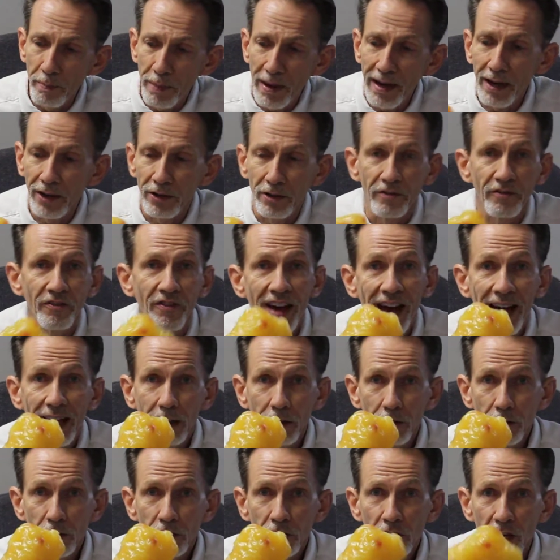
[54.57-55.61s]
pound of
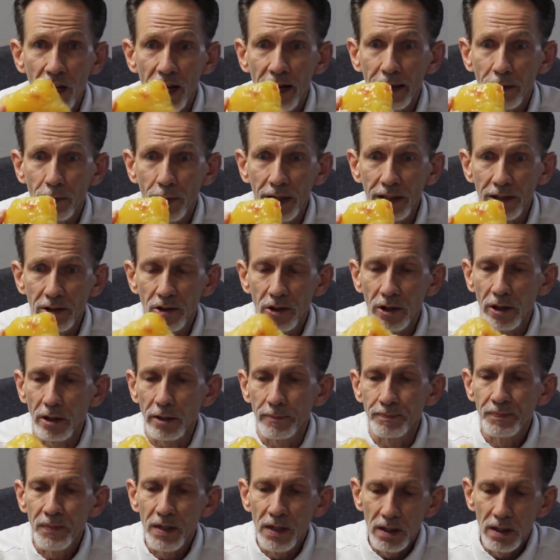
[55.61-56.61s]
fat looks like right there.